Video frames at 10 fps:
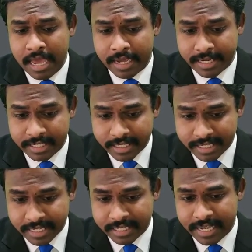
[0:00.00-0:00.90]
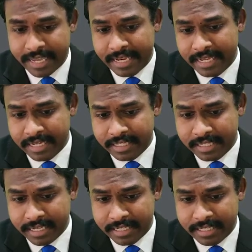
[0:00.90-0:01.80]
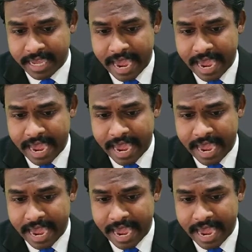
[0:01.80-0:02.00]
consistency, inconsistency,